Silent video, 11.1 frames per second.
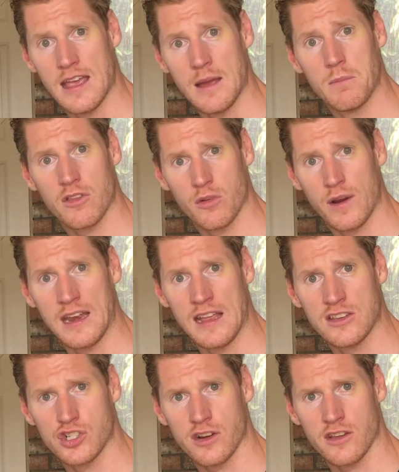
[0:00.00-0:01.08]
in between
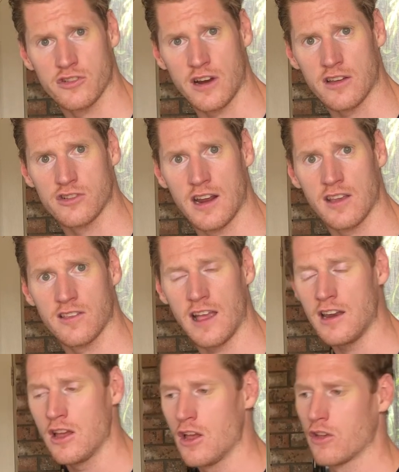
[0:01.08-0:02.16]
each strength training
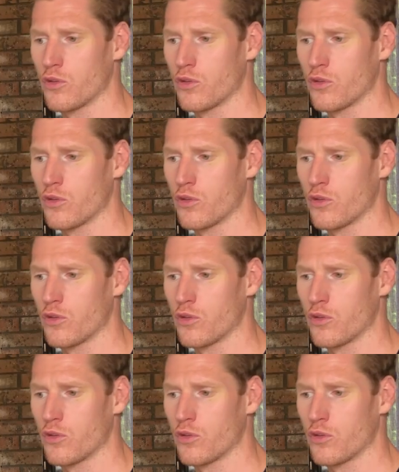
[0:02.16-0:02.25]
set.